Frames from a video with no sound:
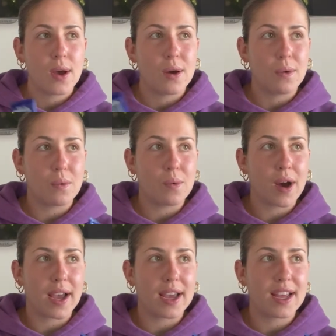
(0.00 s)

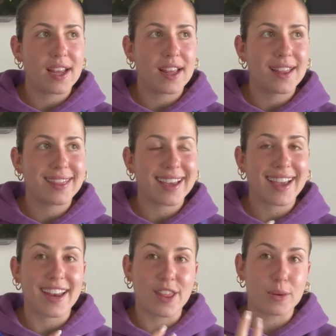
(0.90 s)
what like
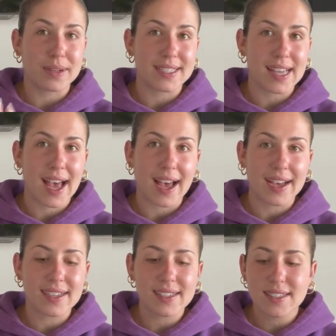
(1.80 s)
another place
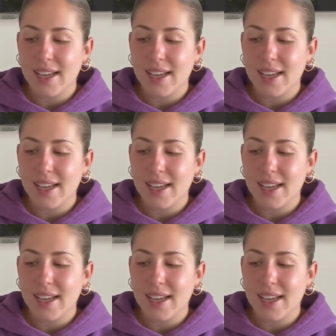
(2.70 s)
has.